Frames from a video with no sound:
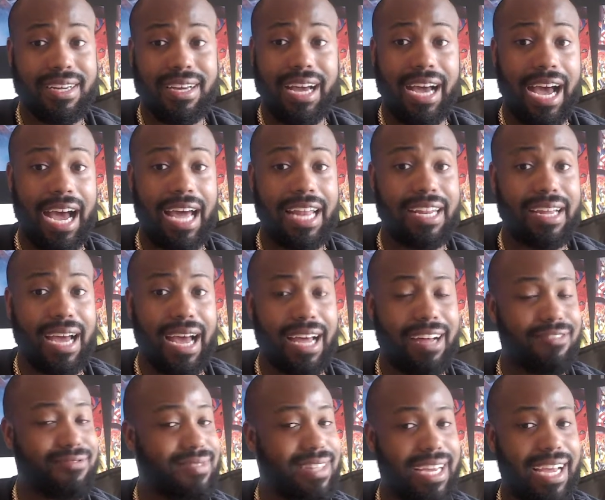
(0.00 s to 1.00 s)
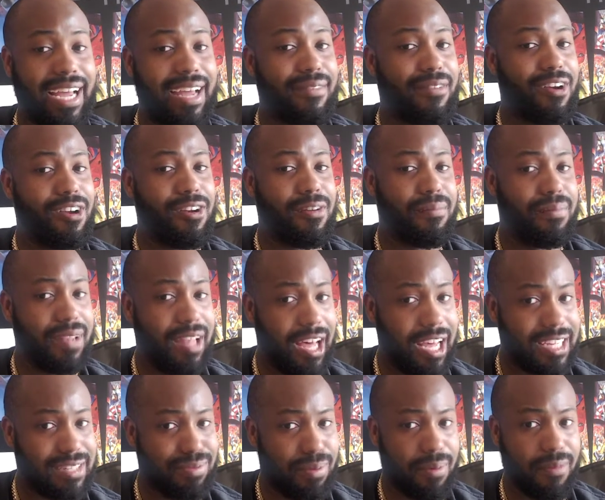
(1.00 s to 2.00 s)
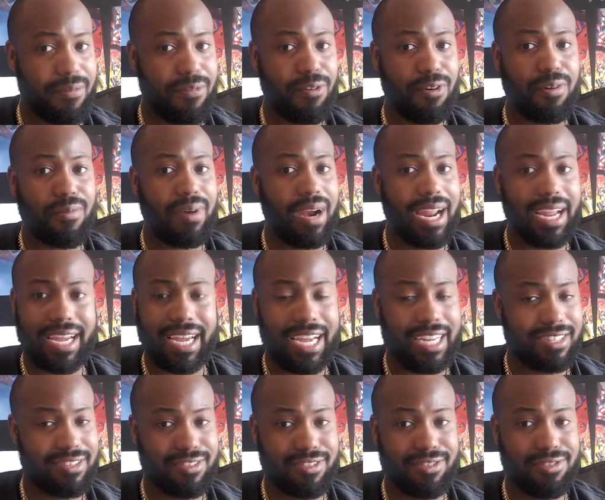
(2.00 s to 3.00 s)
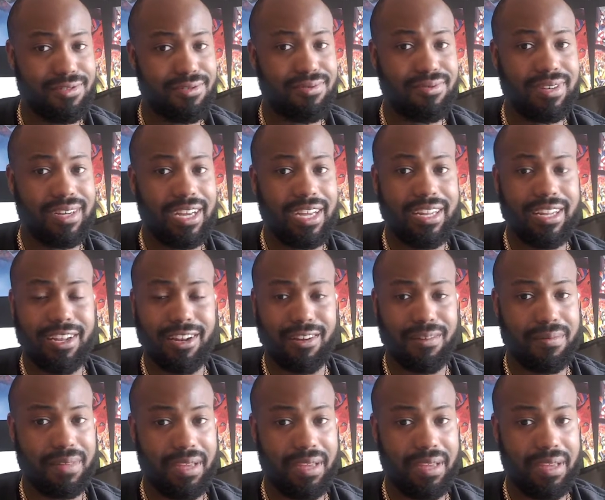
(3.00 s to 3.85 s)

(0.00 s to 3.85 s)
I don't think I ever heard of Bloodsport before, Ratcatcher 2, none of them.